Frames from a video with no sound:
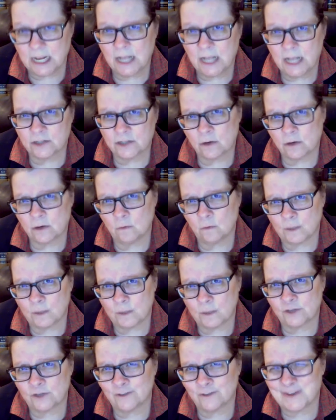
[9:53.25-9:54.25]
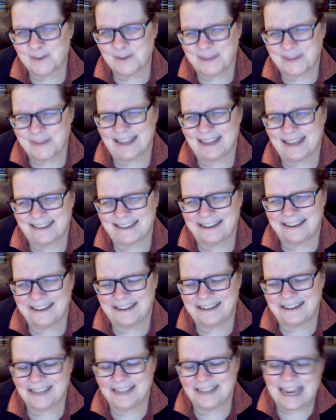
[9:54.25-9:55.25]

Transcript: So what you'll do in that case